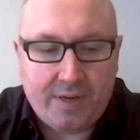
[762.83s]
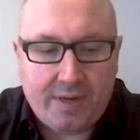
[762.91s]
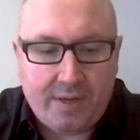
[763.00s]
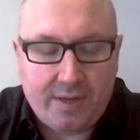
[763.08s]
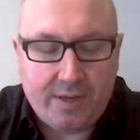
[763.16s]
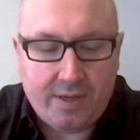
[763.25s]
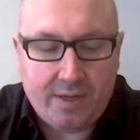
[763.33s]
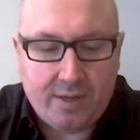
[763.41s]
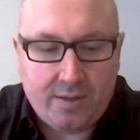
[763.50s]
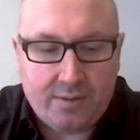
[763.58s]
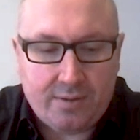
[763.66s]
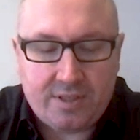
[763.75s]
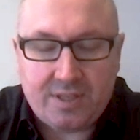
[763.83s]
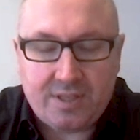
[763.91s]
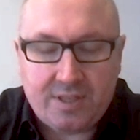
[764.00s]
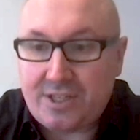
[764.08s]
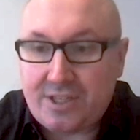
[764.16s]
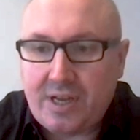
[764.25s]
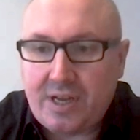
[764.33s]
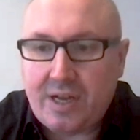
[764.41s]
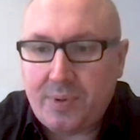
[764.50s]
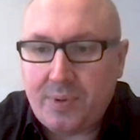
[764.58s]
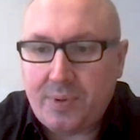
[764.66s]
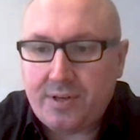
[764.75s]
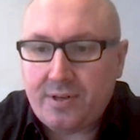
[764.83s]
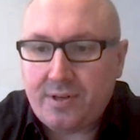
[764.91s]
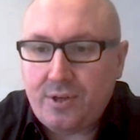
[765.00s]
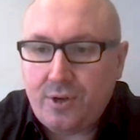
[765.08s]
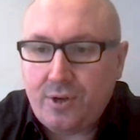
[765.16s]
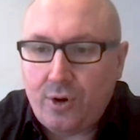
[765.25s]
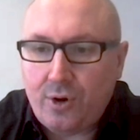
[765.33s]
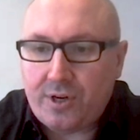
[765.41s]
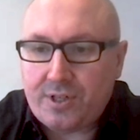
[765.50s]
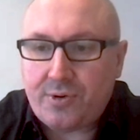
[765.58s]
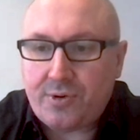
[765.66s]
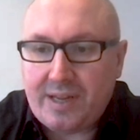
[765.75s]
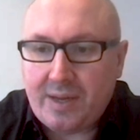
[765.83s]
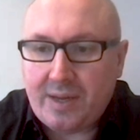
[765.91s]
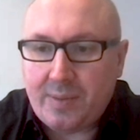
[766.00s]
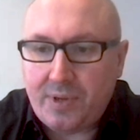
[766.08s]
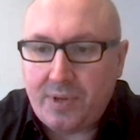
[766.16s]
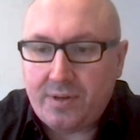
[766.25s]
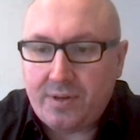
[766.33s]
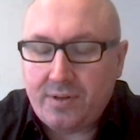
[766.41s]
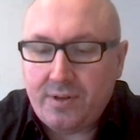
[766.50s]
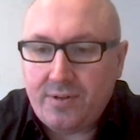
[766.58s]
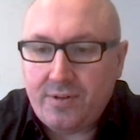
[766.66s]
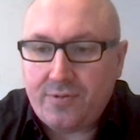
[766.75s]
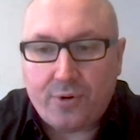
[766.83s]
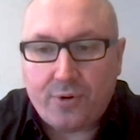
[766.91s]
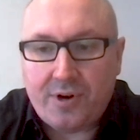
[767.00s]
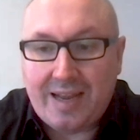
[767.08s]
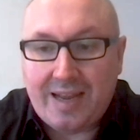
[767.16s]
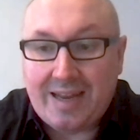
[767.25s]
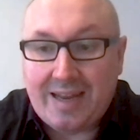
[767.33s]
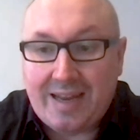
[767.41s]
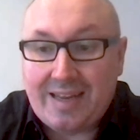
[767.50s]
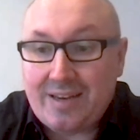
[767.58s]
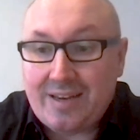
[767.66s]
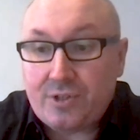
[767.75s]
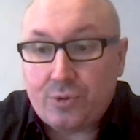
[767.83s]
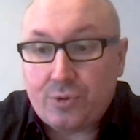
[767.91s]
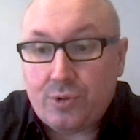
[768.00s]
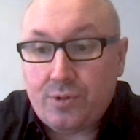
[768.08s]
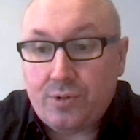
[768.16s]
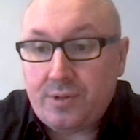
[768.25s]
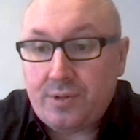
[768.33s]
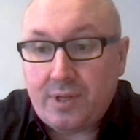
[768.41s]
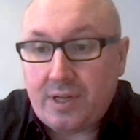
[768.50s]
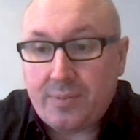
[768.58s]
a selection campaign or a screening campaign for any individual